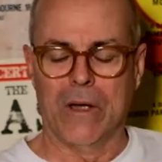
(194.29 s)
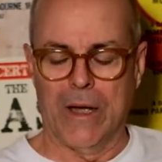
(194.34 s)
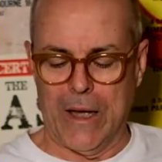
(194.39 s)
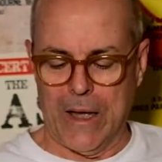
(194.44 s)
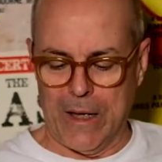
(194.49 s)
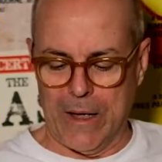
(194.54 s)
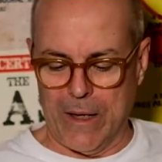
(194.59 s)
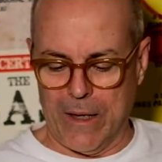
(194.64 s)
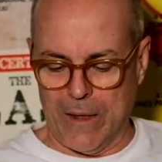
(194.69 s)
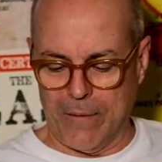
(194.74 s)

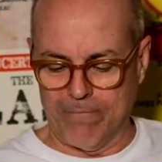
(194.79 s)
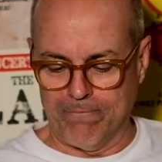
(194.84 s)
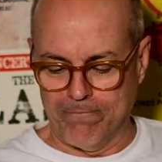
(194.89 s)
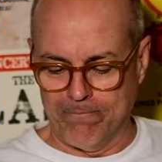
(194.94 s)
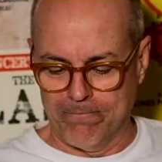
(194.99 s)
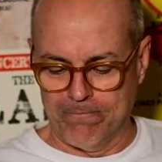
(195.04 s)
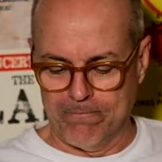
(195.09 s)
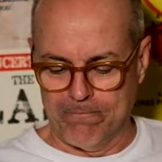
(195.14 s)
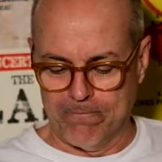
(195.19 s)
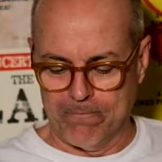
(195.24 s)
And
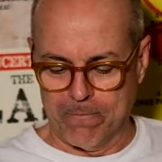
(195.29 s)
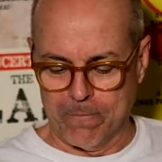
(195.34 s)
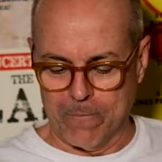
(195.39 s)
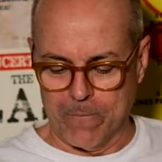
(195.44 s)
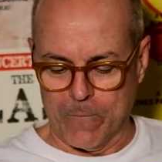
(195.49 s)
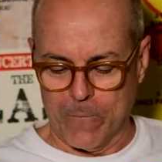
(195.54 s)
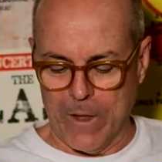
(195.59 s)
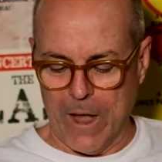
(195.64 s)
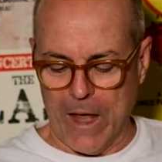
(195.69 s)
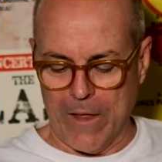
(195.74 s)

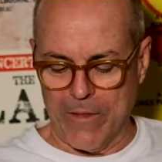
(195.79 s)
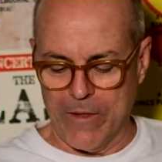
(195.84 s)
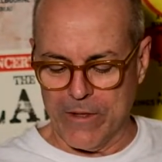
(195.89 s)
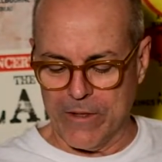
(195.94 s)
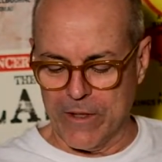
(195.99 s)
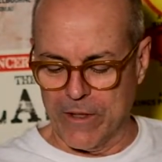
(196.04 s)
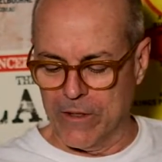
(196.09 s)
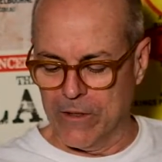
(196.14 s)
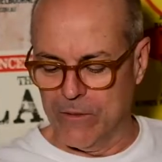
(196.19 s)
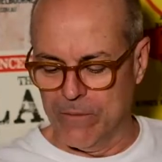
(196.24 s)
yeah,
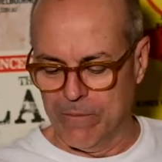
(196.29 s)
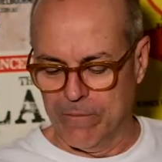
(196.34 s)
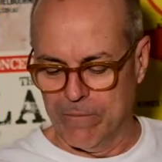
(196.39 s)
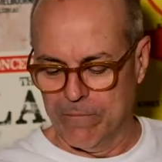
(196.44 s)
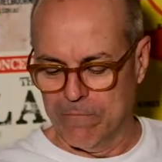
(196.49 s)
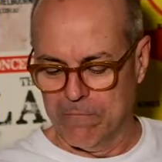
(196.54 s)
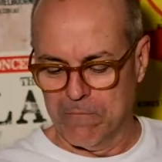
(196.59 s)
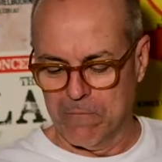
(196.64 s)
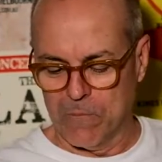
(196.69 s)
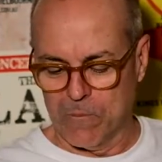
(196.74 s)
this thing
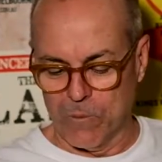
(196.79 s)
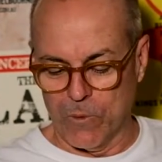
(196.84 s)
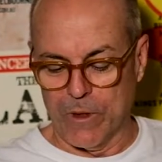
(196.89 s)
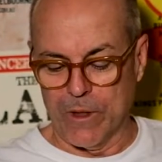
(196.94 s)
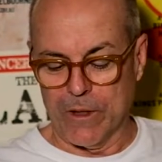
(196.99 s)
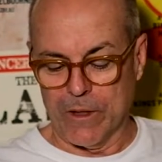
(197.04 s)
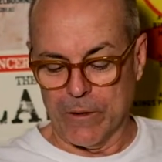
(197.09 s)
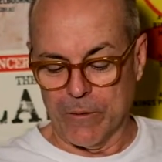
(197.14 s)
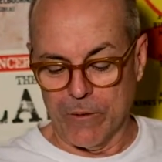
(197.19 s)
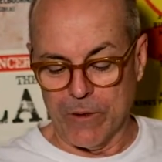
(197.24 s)

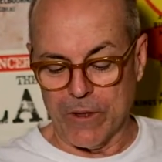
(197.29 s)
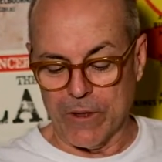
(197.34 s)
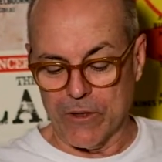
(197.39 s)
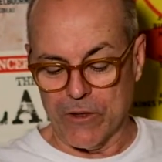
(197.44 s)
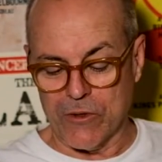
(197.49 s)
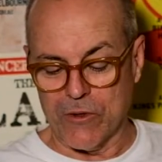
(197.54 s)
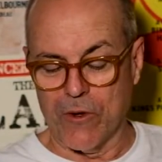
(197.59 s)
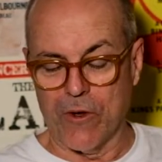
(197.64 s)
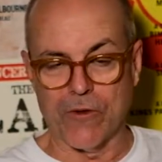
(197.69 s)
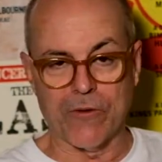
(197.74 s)
really, really
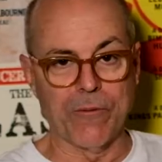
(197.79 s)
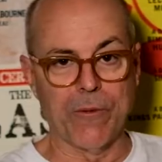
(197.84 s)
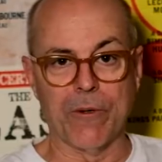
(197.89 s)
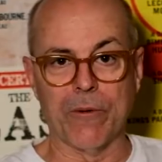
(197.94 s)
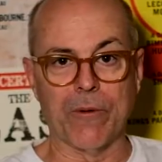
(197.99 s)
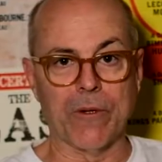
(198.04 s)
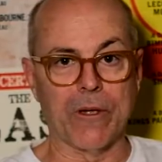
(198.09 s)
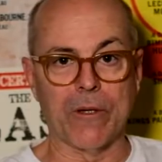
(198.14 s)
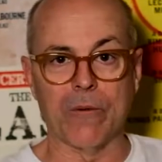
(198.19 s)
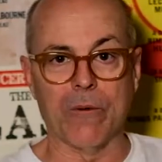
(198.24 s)
serves me
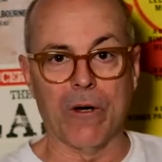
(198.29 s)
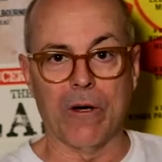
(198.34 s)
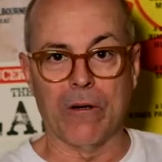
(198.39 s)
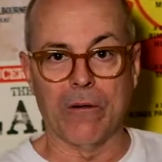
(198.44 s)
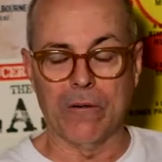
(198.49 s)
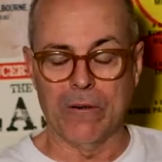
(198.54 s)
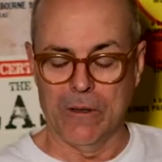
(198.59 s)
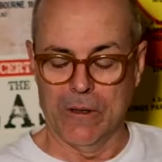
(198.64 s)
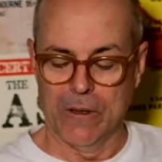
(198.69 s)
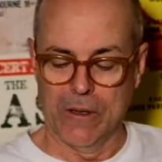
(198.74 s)
really
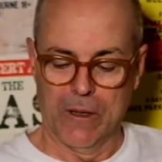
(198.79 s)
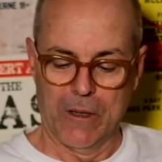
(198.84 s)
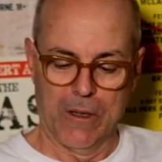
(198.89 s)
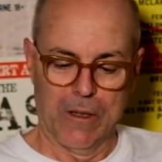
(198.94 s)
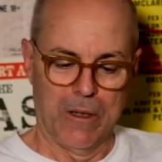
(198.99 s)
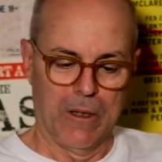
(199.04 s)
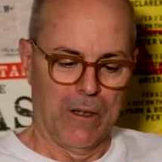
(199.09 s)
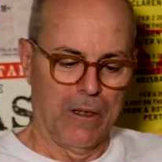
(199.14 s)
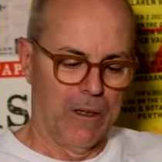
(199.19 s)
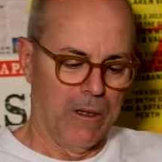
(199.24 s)
well.
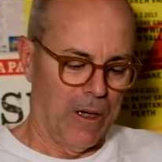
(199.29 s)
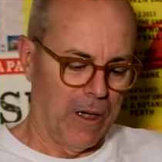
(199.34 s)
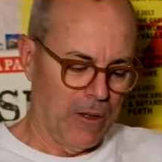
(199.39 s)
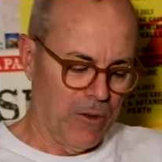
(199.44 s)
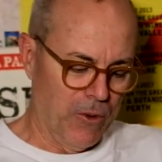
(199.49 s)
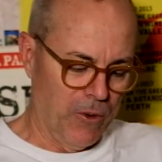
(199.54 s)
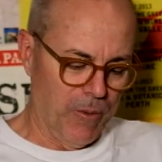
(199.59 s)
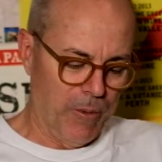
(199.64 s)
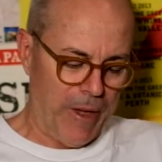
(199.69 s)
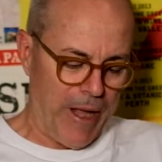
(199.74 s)
I
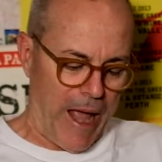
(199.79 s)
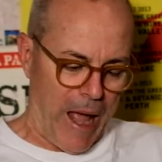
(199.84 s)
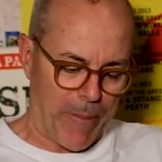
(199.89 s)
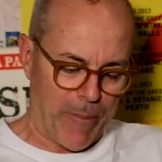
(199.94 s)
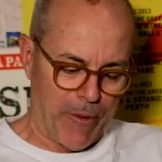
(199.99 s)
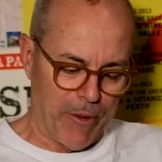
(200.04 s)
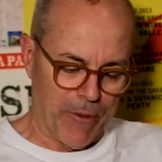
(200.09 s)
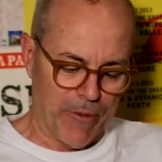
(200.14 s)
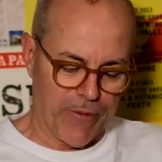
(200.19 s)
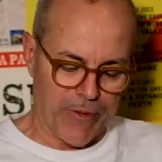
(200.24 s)
couldn't be
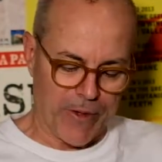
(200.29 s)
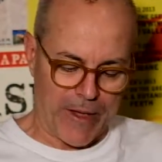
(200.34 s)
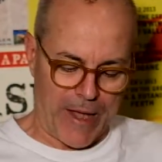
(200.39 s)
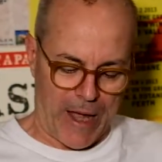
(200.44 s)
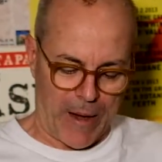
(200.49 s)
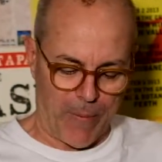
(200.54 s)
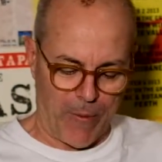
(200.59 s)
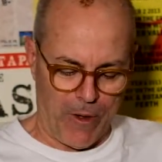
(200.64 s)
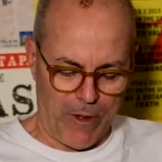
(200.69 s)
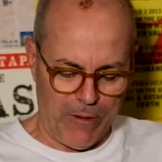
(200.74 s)
happy with the
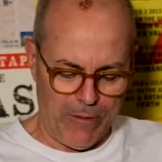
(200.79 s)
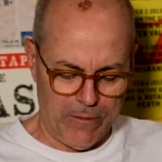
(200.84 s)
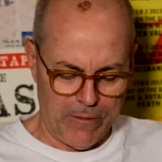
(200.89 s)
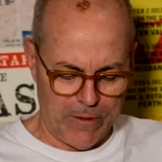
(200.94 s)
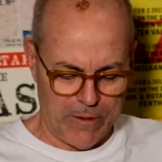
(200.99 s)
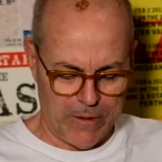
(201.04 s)
camera.